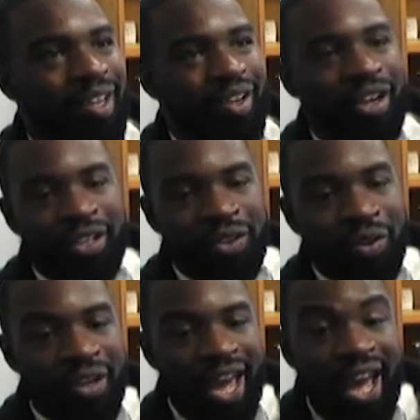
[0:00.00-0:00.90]
all right, you
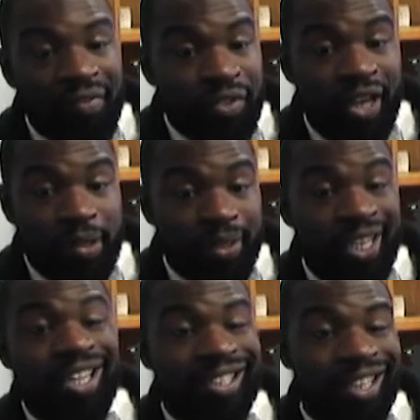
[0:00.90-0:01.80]
don't have
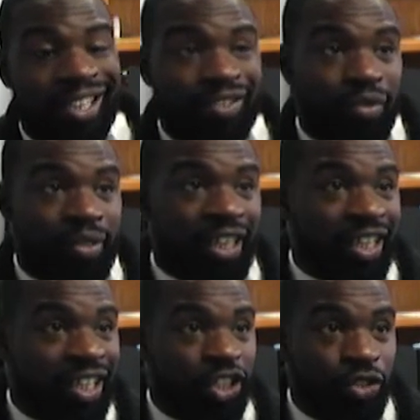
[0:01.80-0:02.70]
transportation that
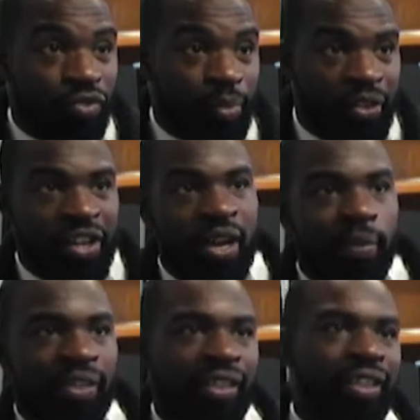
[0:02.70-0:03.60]
can get you from your
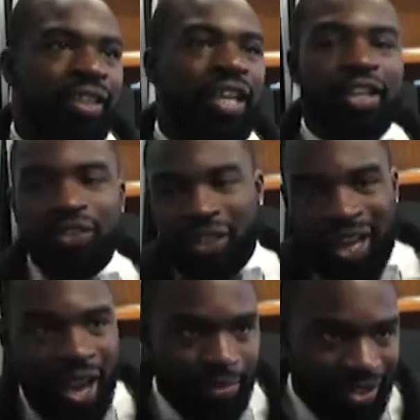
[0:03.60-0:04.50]
neighborhood to the
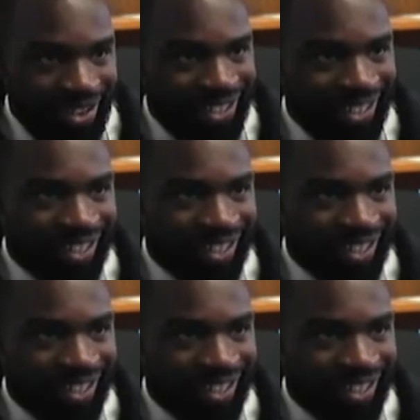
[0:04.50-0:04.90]
library.